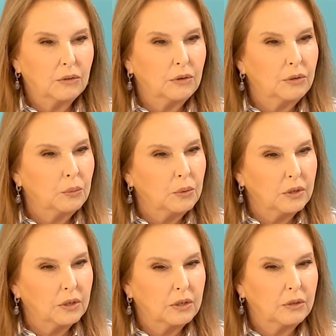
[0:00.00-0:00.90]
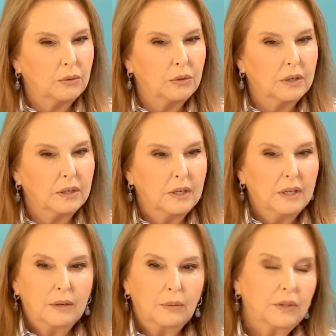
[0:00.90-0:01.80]
go to work, or
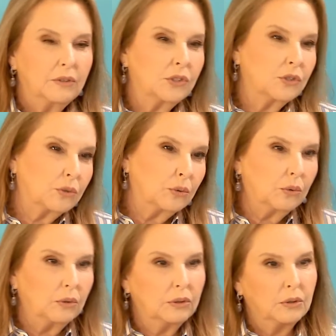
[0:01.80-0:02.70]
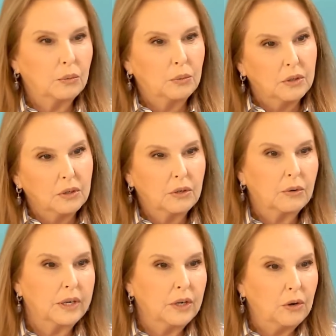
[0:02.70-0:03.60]
whether it's school or
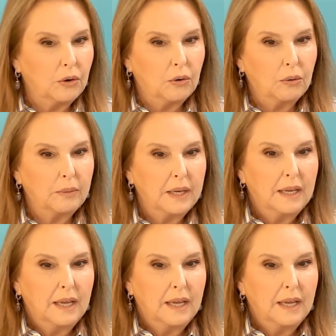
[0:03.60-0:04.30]
work or at home,